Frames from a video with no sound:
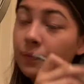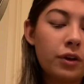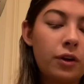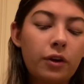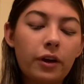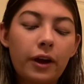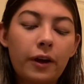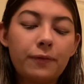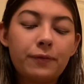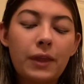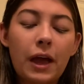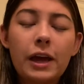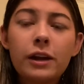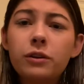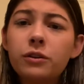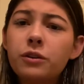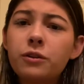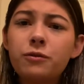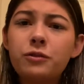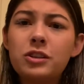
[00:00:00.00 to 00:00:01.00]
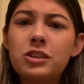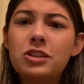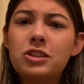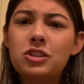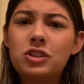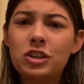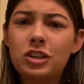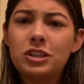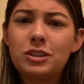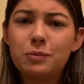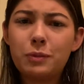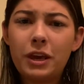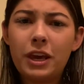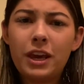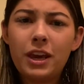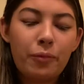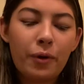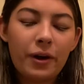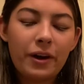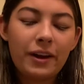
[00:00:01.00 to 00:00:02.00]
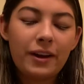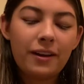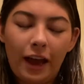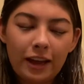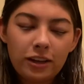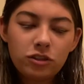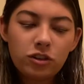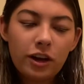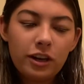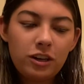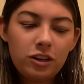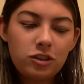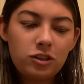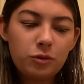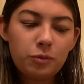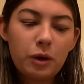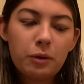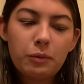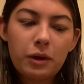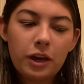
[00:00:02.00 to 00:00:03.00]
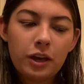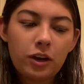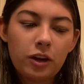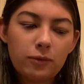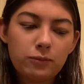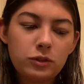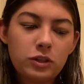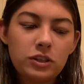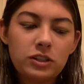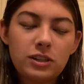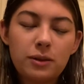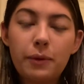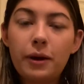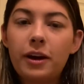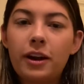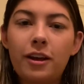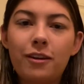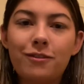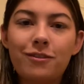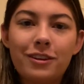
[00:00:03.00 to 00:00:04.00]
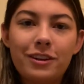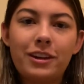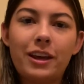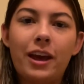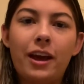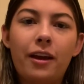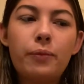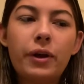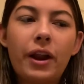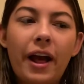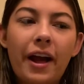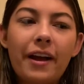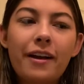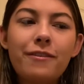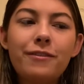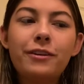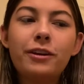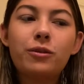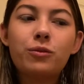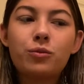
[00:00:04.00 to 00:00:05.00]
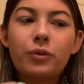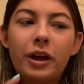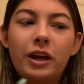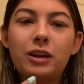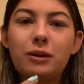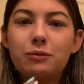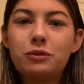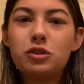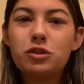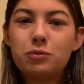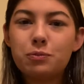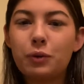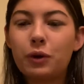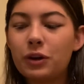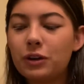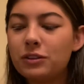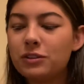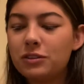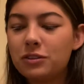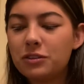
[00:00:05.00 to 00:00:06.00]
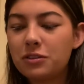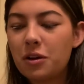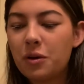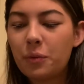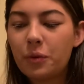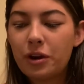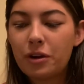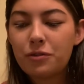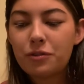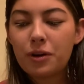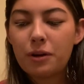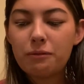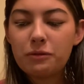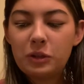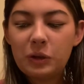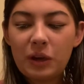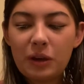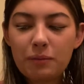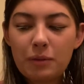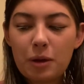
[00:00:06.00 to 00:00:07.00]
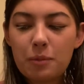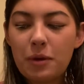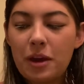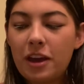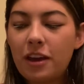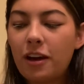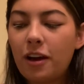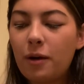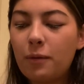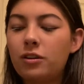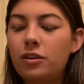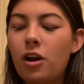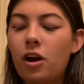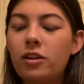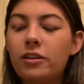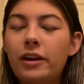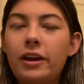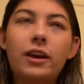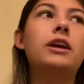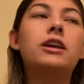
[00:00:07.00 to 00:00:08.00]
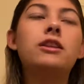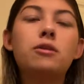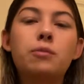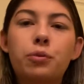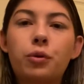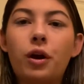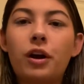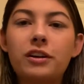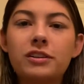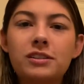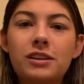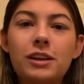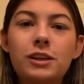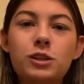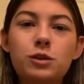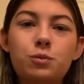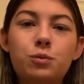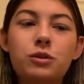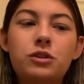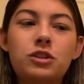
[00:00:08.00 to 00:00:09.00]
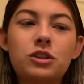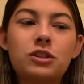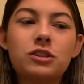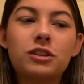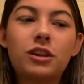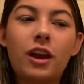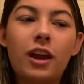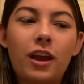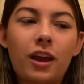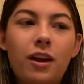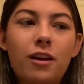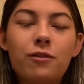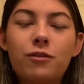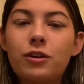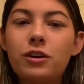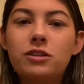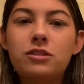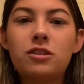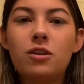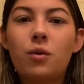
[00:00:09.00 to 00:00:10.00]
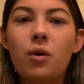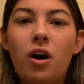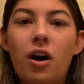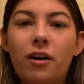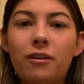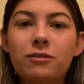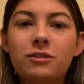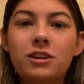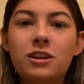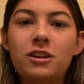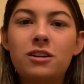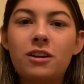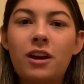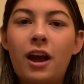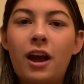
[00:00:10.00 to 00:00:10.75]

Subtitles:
Okay, I don't know if this is just me, but I try to do my makeup just about every day. But I have like random spurts whenever I'm doing my makeup. Not like in the process, but just like every so often,